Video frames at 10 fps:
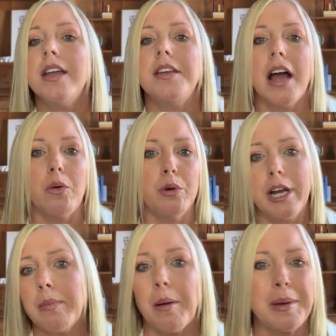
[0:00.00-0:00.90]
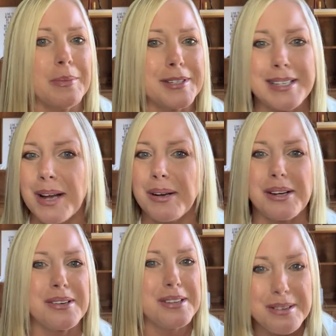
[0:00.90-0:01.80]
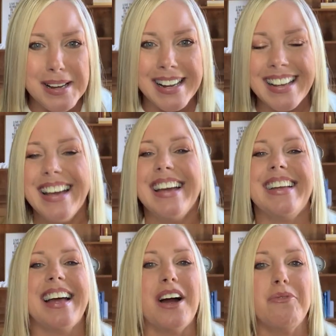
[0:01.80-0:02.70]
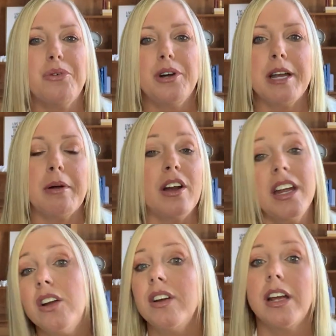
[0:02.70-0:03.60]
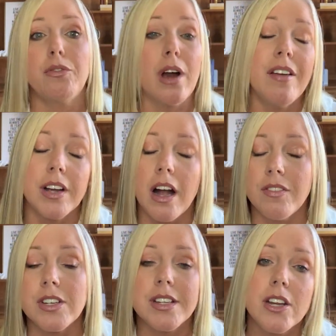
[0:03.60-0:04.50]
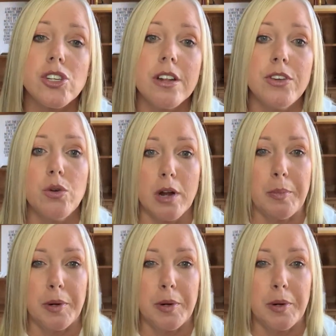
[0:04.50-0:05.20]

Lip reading: not worried about people seeing what you're doing, not worried about hearing if we're having conversation, if you want to